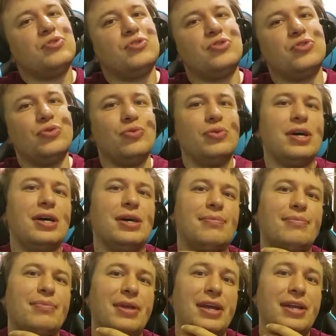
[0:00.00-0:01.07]
do
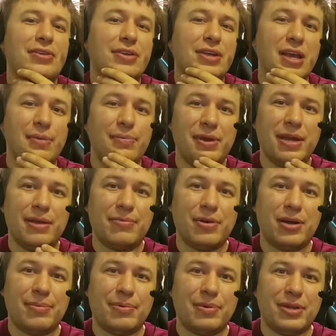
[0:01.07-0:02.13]
not plan your campaign
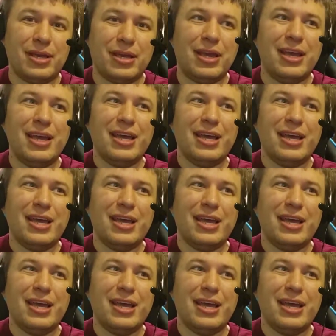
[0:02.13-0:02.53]
properly,